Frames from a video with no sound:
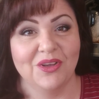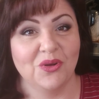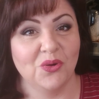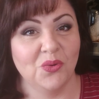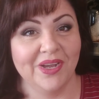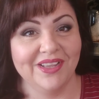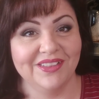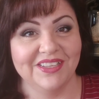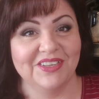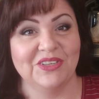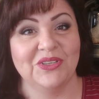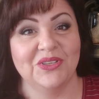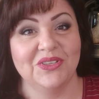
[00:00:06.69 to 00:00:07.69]
quick
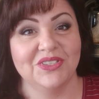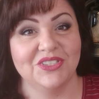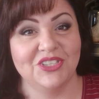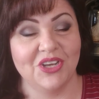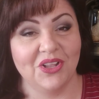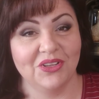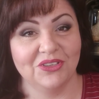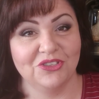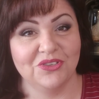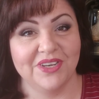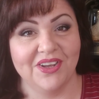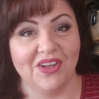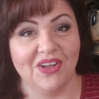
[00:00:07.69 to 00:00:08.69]
little Dollar
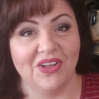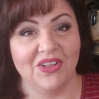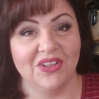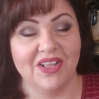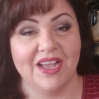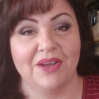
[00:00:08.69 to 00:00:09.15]
Tree haul.